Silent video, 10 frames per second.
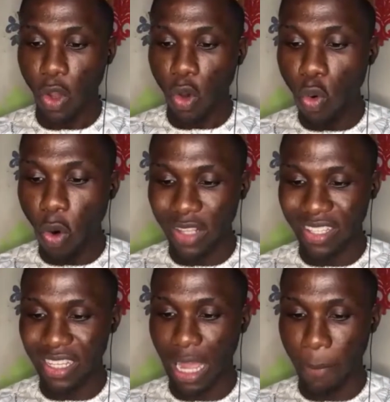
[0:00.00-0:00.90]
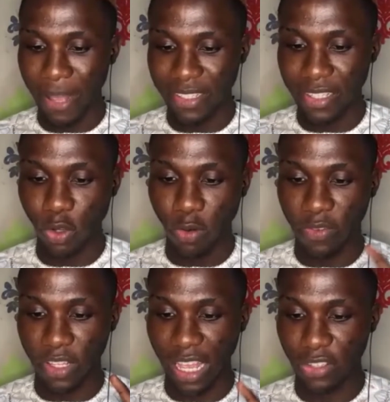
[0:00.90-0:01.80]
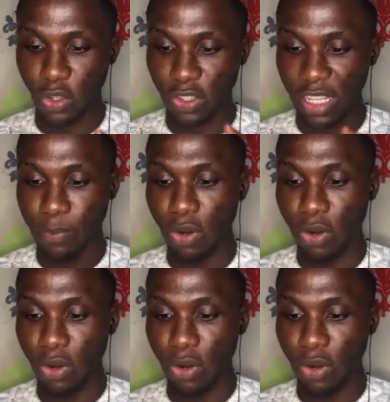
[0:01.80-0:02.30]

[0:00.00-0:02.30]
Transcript: who worked in the capacity of the associate